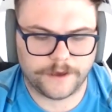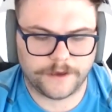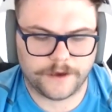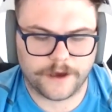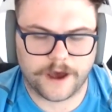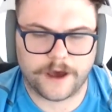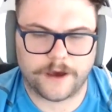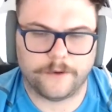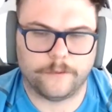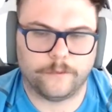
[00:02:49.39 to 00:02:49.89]

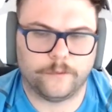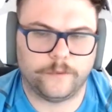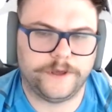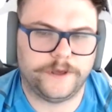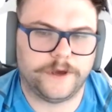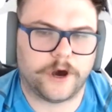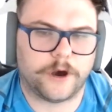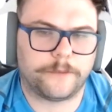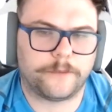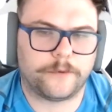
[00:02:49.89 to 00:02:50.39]
uh, we
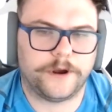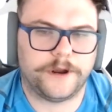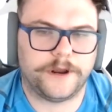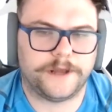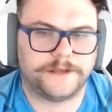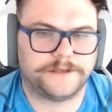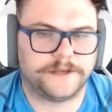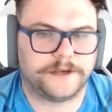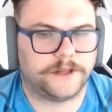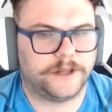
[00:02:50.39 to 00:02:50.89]
operate
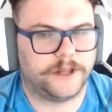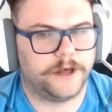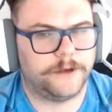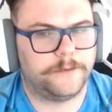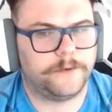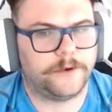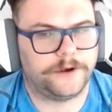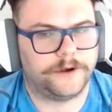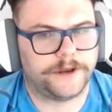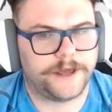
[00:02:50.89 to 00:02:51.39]
as a
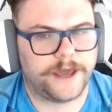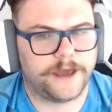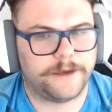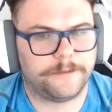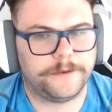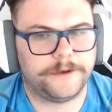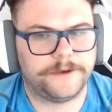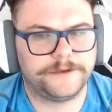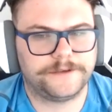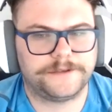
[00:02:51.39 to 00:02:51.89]
club on
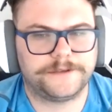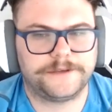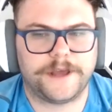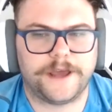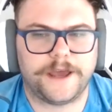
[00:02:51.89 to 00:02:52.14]
campus,